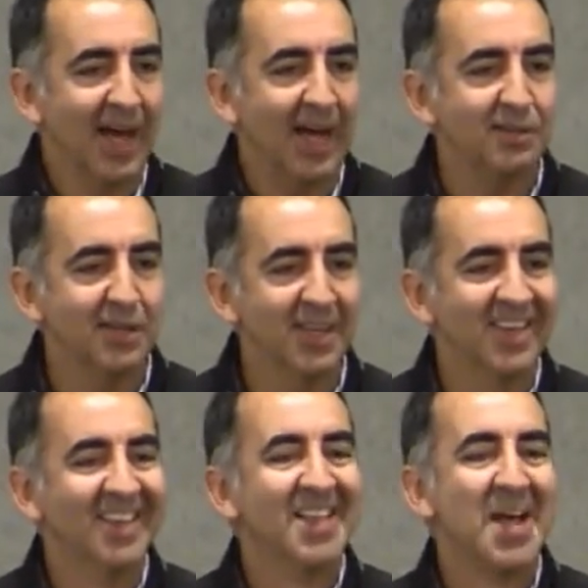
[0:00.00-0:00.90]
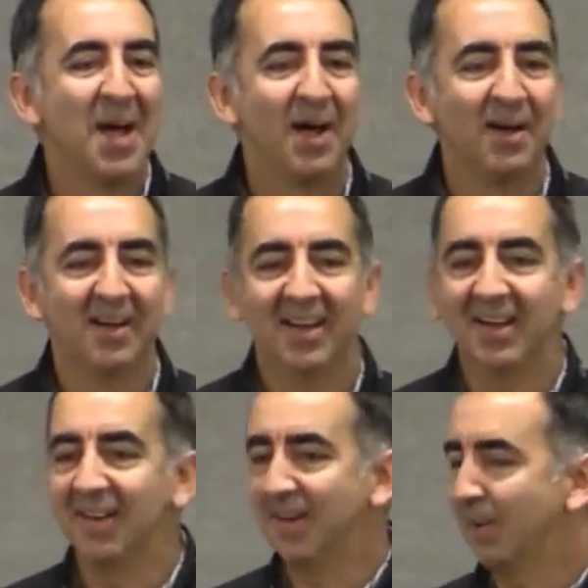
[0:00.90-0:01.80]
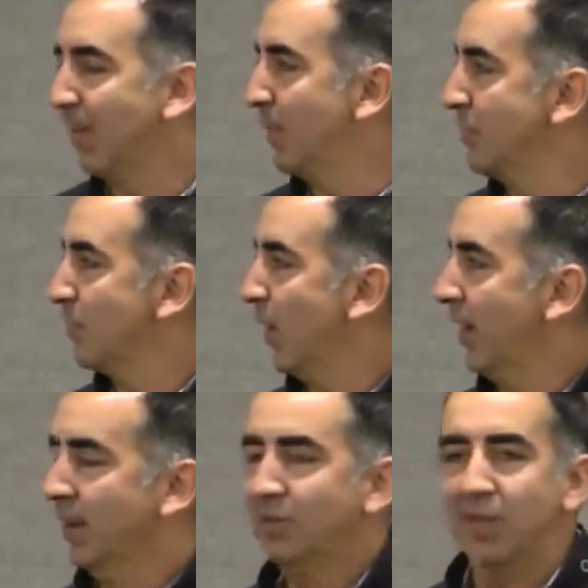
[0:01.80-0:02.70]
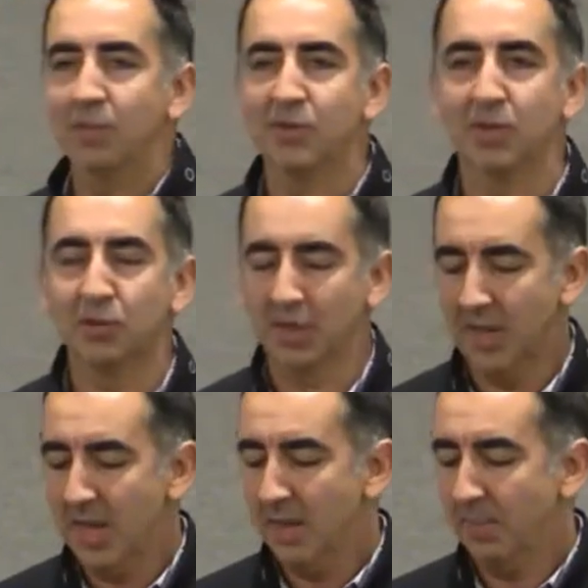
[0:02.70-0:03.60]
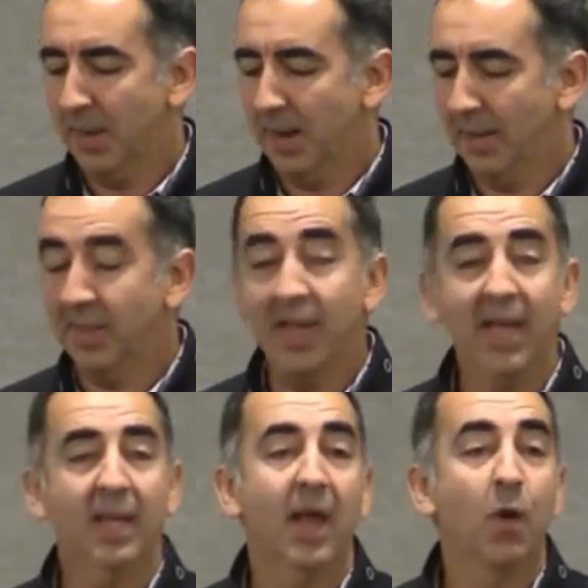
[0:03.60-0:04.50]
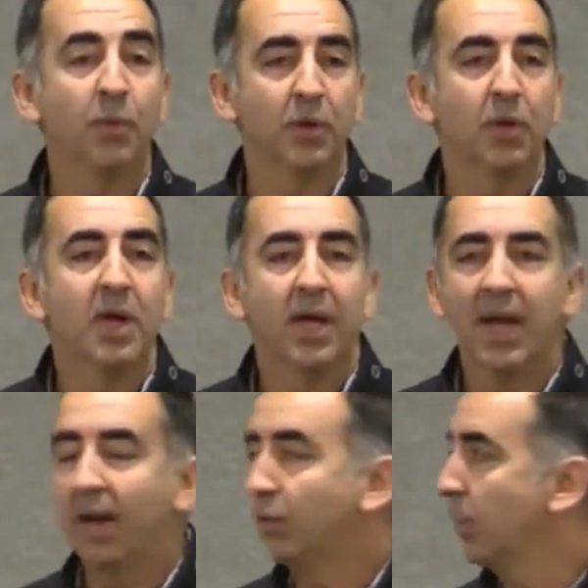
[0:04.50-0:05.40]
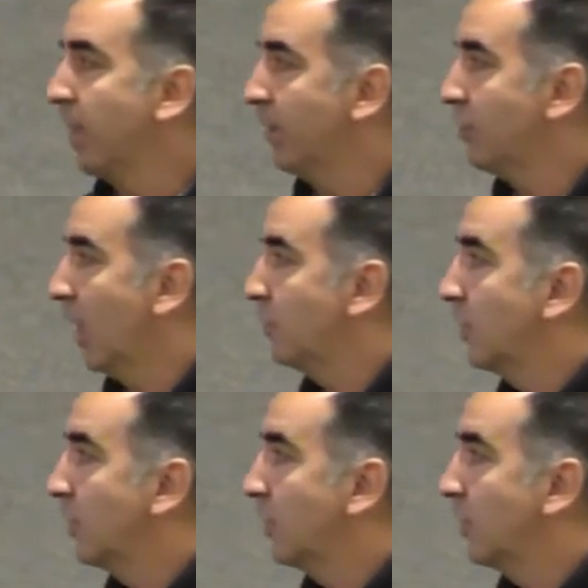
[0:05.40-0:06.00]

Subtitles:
I see a bunch of red-haired stepchildren. But I think I could help you in how to do a better job.